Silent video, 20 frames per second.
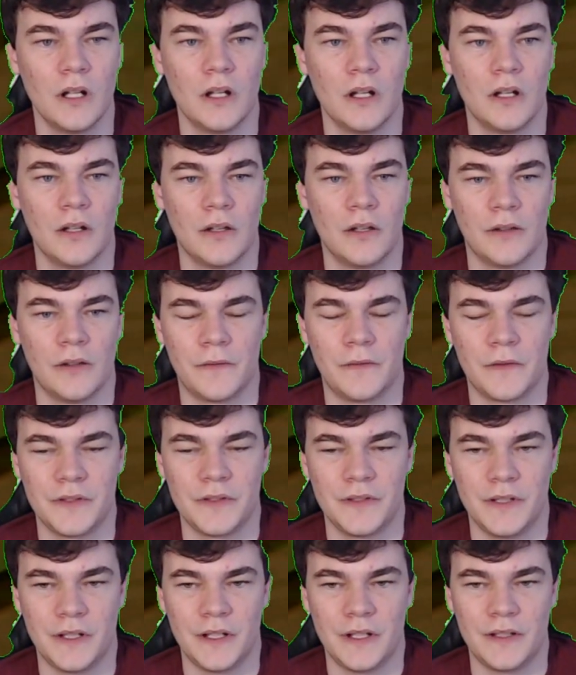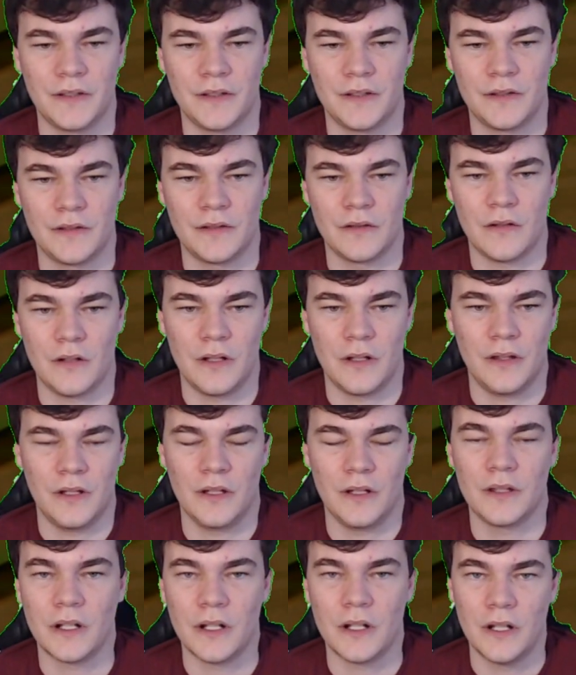The first thing I saw, I think
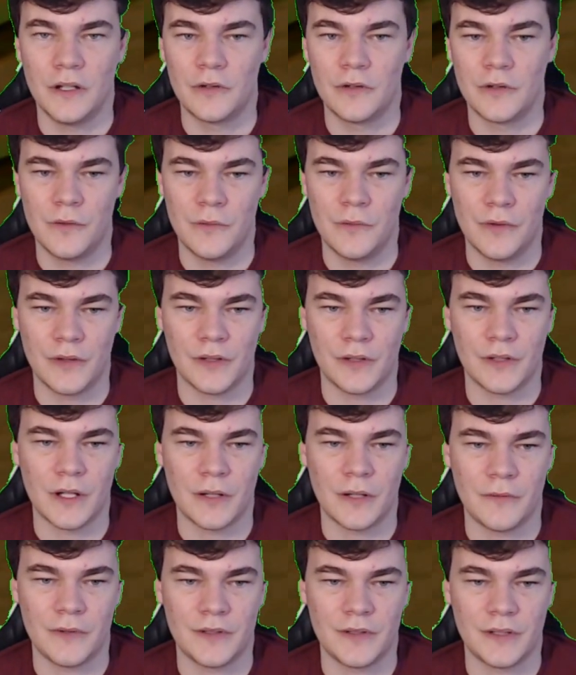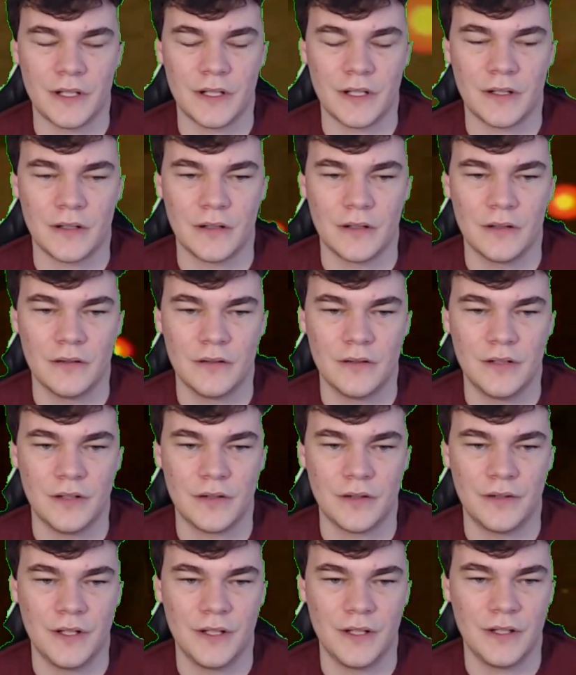that I agreed with a lot was like she
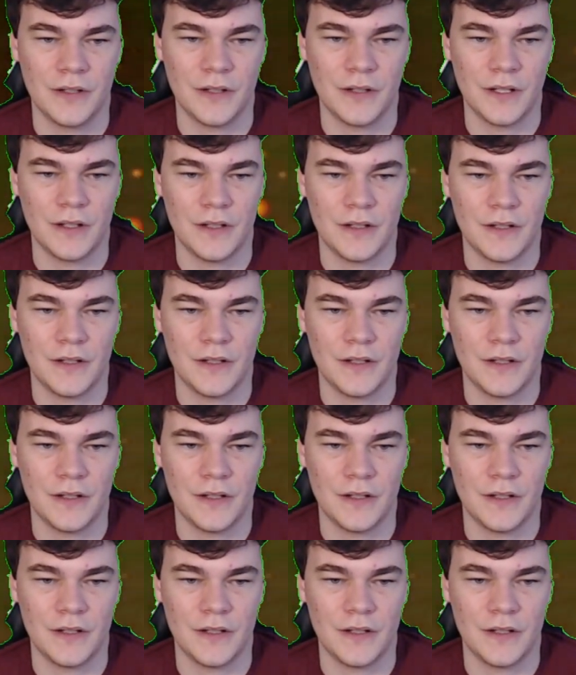articulated this